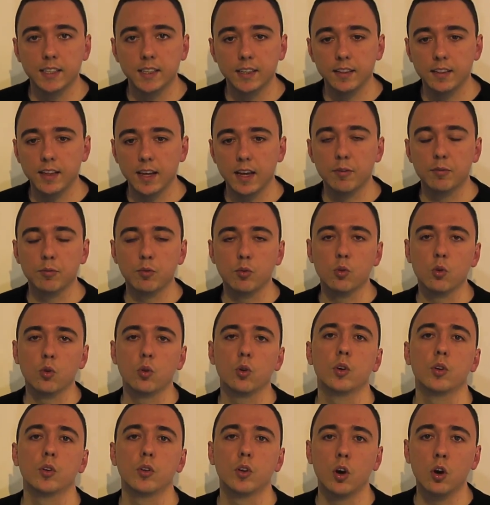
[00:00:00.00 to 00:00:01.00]

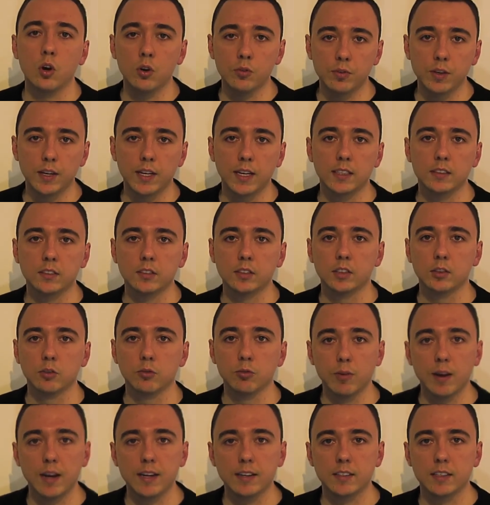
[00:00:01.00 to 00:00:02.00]
Therefore, overheads are
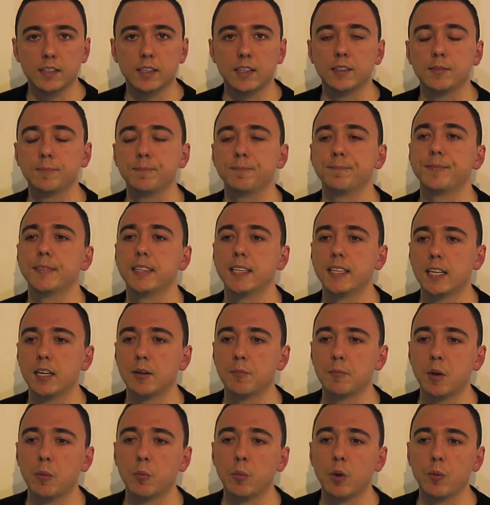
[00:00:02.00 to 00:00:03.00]
greater,
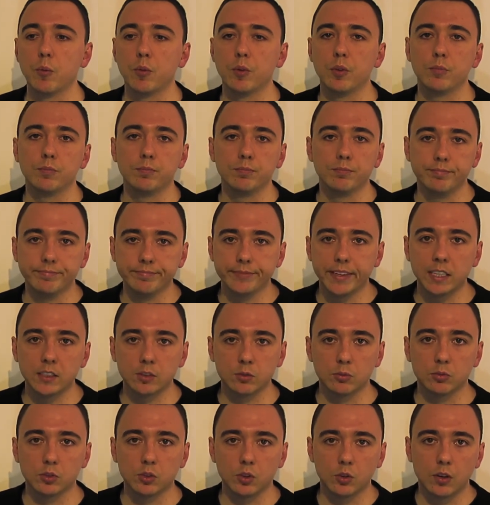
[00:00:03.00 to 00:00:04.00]
and we would, as
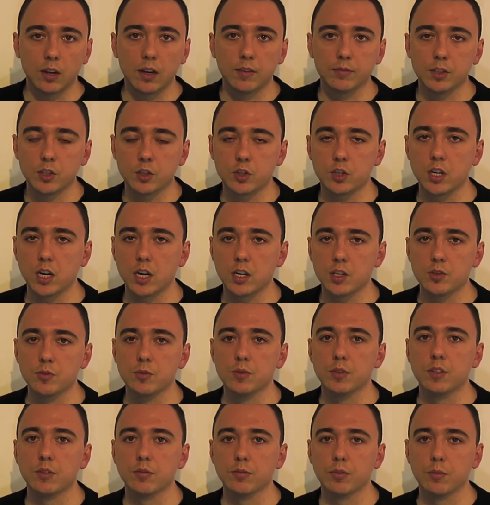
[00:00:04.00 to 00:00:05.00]
a result, have to charge
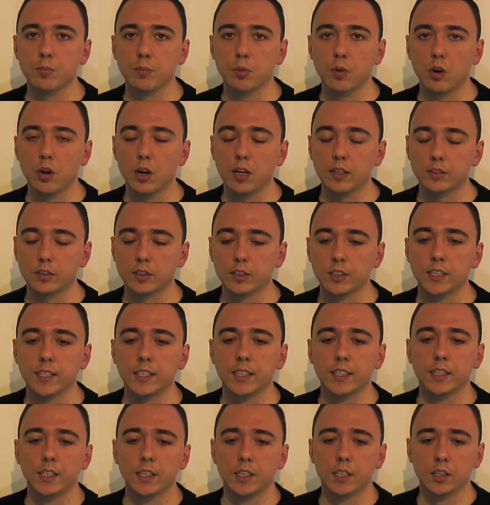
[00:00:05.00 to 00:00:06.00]
you a different price.
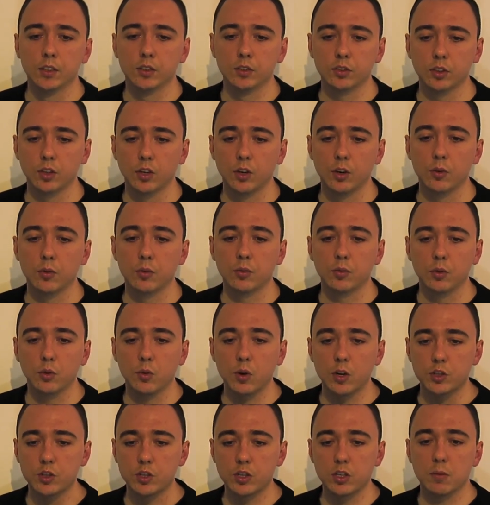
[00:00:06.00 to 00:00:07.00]
So,
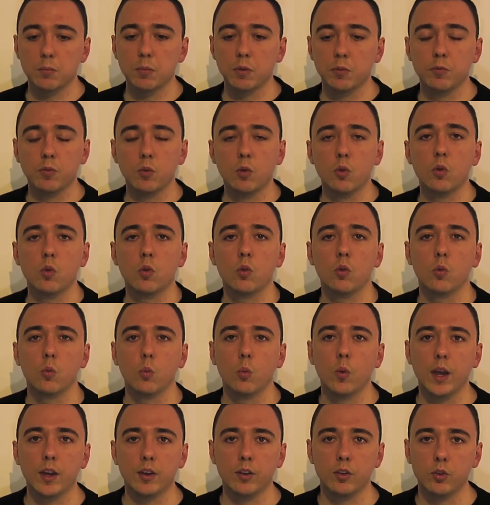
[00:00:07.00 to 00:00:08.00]
question number 4,
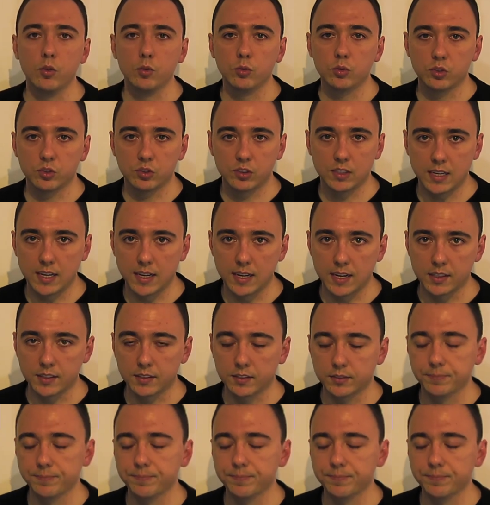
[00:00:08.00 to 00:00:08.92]
where do you start?